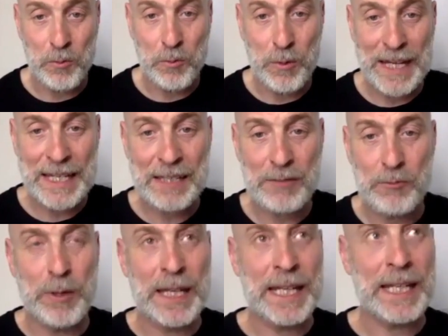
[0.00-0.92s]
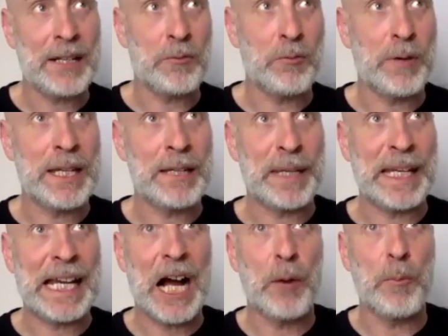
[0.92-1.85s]
we
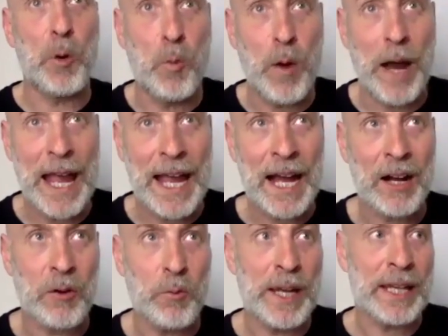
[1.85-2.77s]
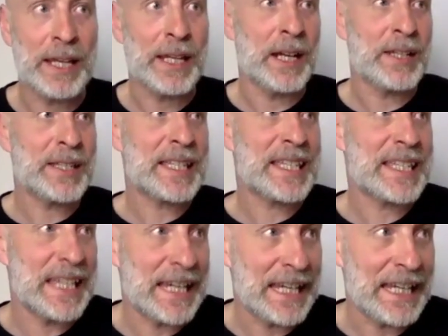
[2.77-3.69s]
become aware, we
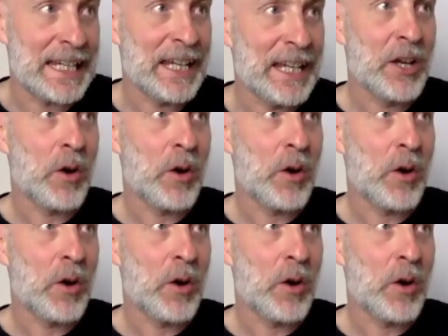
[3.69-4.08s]
see